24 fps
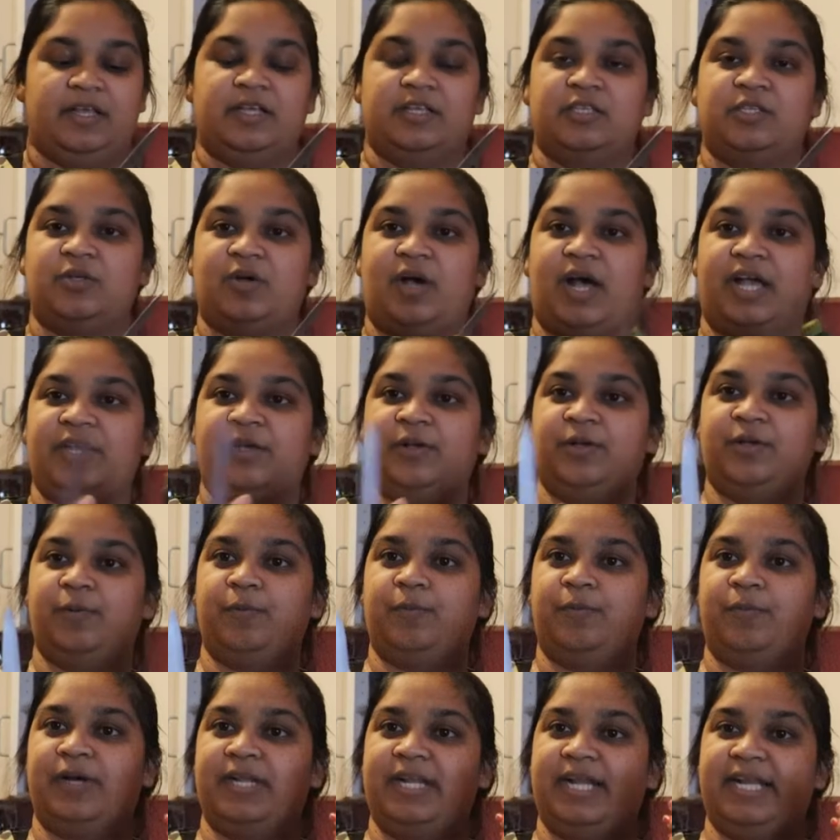So
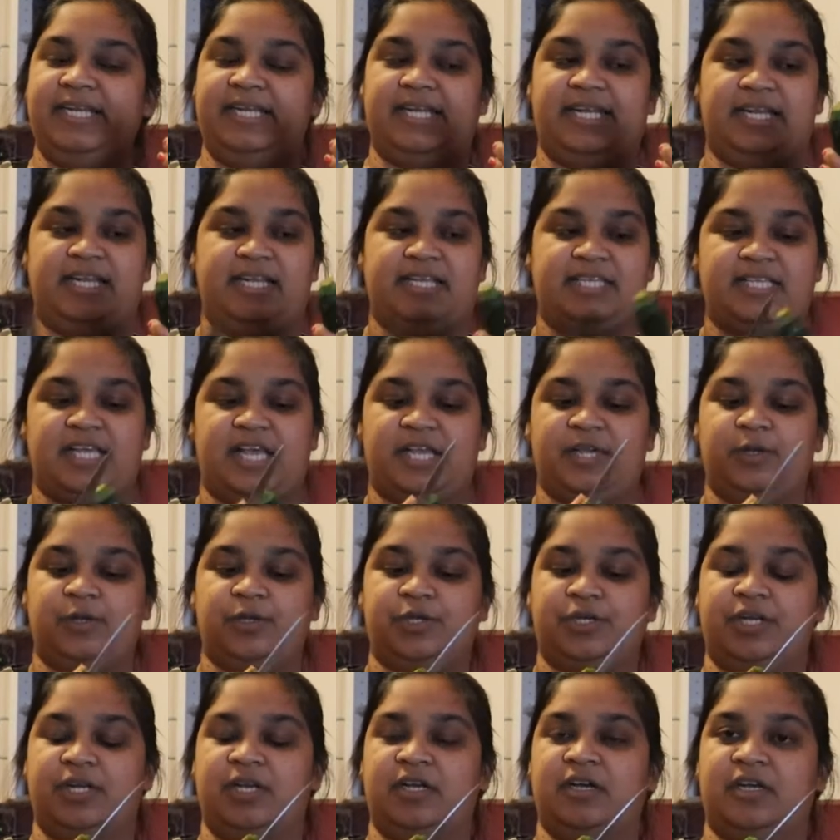what I did is I
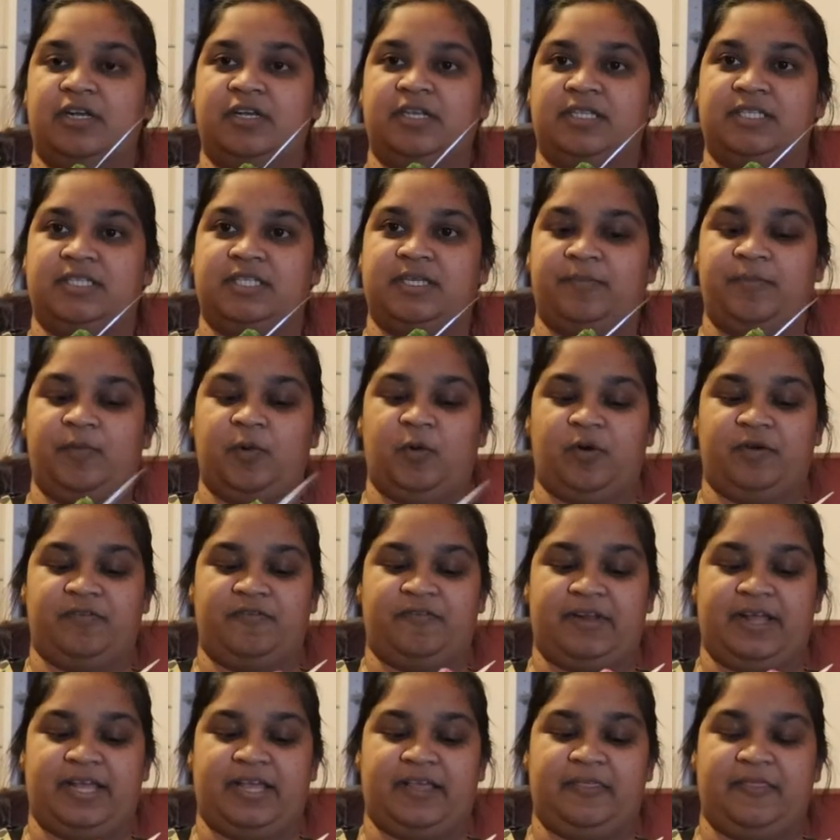usually cut the tip
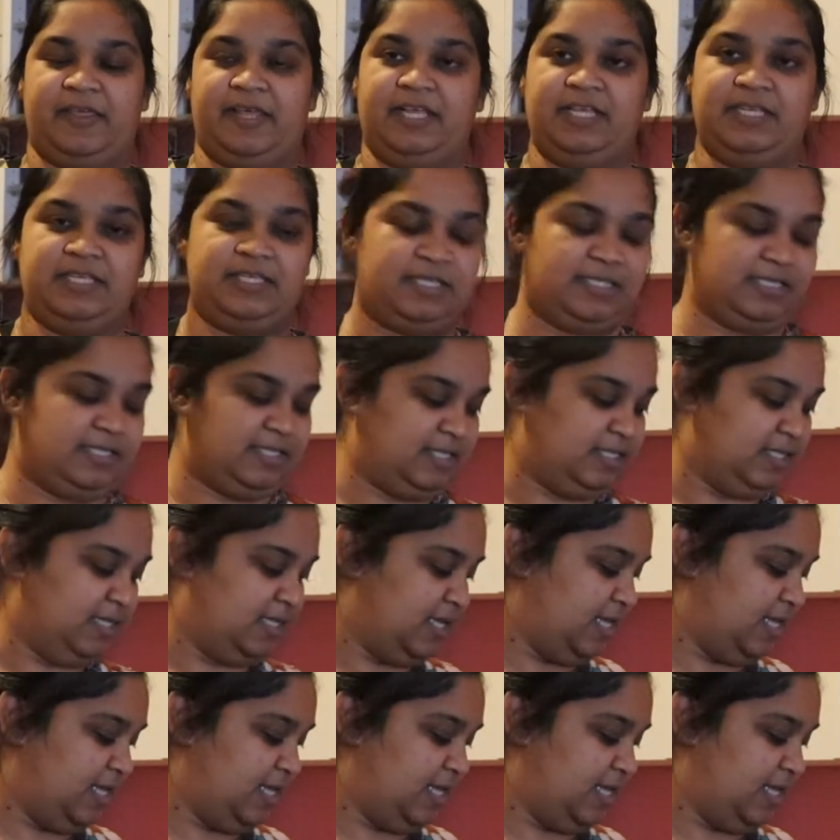off like this,